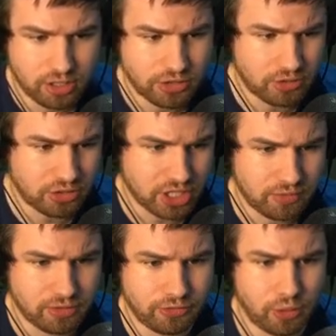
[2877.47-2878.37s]
so just the
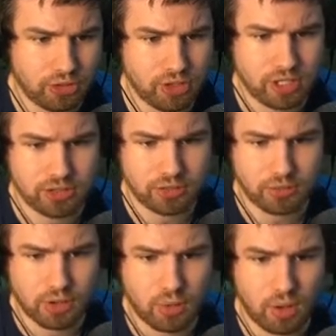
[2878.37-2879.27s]
Gift of Fortune is
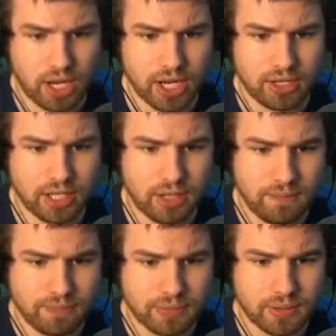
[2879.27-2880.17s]
required here.
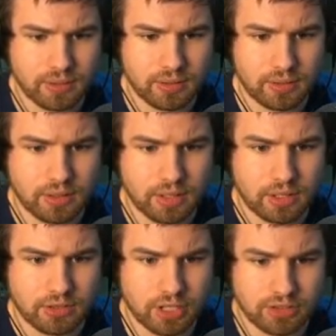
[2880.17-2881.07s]

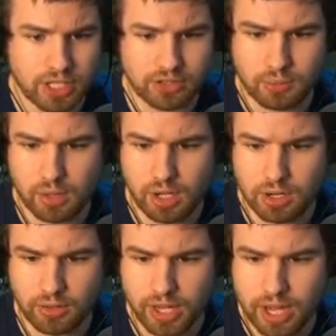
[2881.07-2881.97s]
So let's get to work
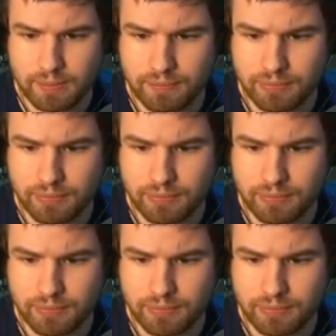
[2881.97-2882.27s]
on that.